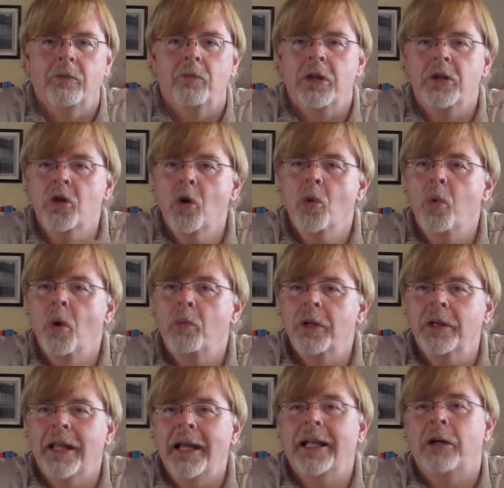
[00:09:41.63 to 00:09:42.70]
We know what we
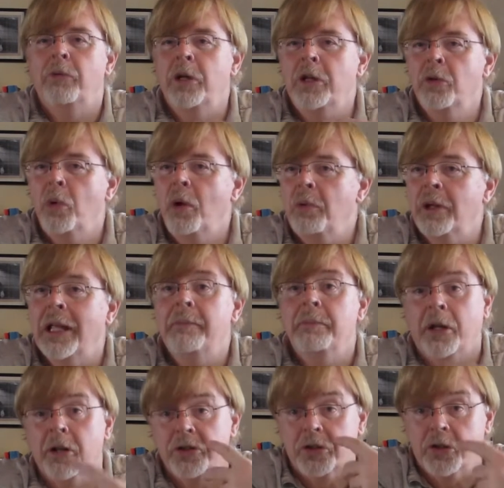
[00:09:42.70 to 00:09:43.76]
like, and we know what we like
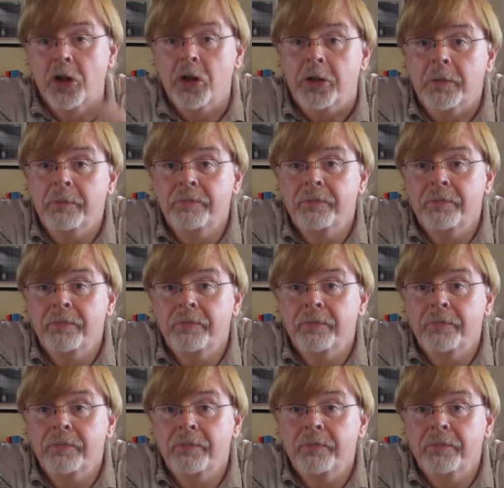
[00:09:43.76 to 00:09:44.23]
because it's good.